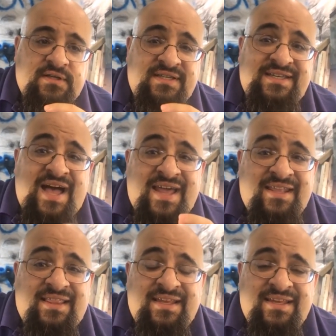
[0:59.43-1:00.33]
Scott
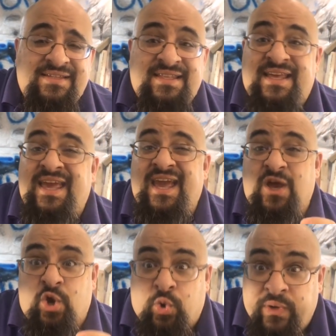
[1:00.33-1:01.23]
and Liz, the king
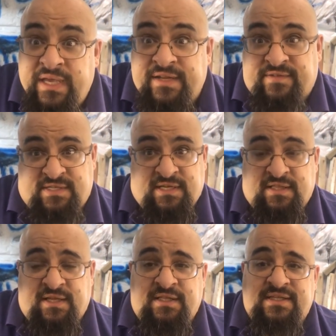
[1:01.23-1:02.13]
and queen of
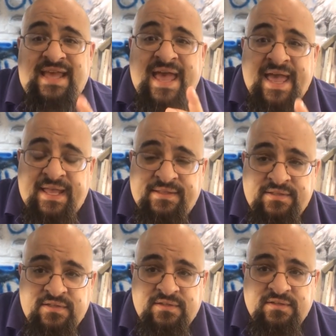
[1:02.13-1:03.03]
cichlids,
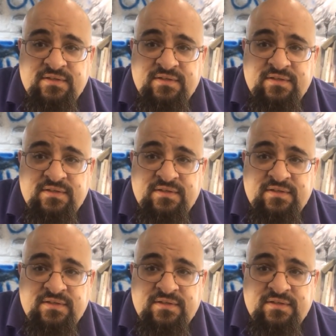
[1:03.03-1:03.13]
and